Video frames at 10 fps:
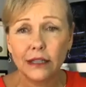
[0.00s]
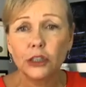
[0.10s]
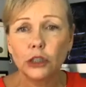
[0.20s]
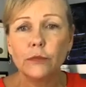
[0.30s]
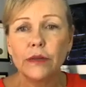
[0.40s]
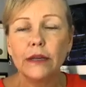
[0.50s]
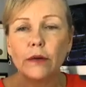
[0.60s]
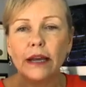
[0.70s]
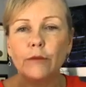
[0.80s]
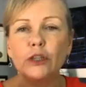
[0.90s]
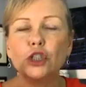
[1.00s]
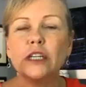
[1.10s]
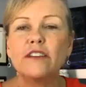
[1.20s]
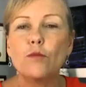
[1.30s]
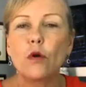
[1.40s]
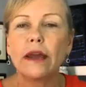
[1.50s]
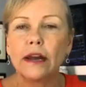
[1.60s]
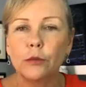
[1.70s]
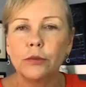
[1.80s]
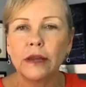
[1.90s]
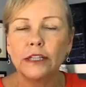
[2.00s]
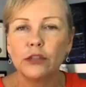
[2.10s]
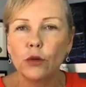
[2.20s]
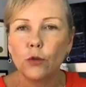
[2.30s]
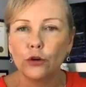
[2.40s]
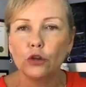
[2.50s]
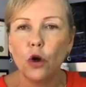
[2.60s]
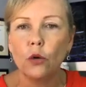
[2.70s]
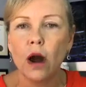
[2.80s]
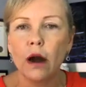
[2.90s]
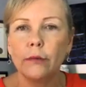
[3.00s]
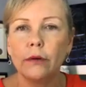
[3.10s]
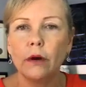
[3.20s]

It should be. We should give more airplay to the word low carb,